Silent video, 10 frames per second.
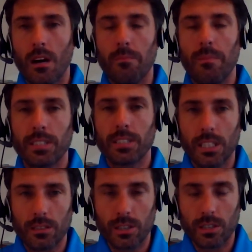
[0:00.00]
best
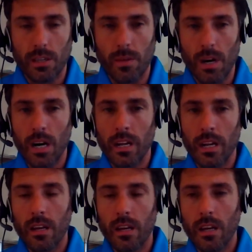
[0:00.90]
interest in
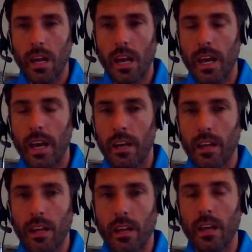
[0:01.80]
mind
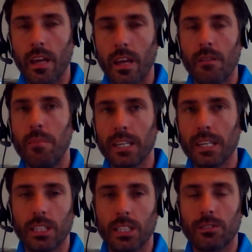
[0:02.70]
and
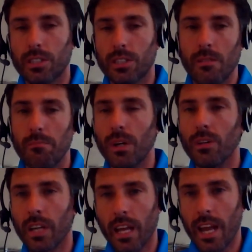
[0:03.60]
best interest in
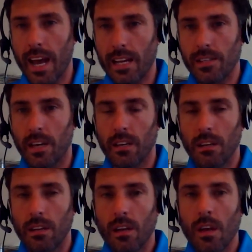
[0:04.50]
building an asset.
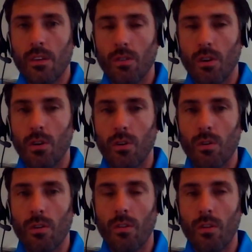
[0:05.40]

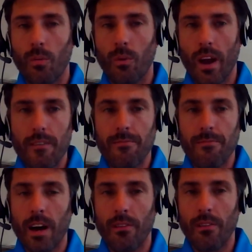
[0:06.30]
So what I've
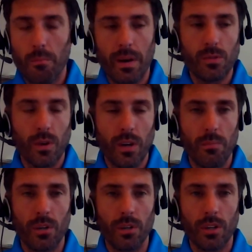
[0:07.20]
found, the best way to
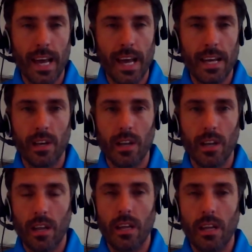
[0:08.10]
build an asset
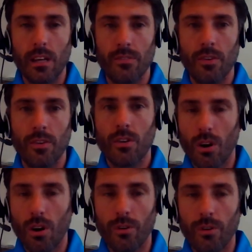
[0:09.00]
is
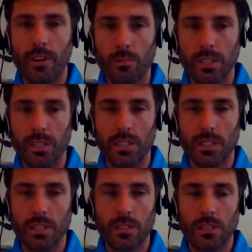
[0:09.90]
to own your own
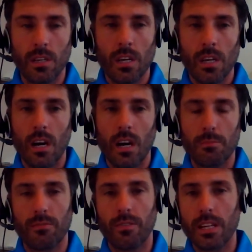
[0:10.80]
business.
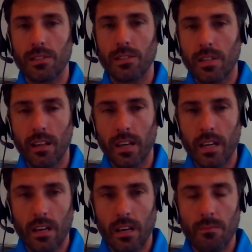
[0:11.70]
It provides daily
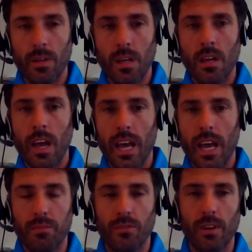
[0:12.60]
income
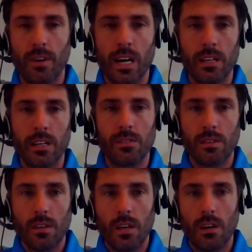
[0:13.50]
and provides
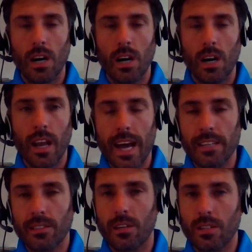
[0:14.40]
an
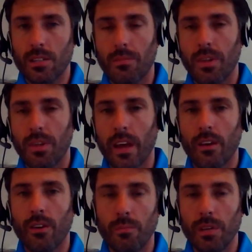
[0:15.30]
asset or something
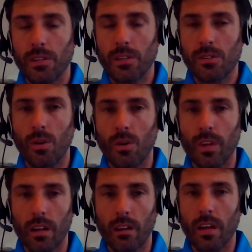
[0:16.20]
that could be sold at a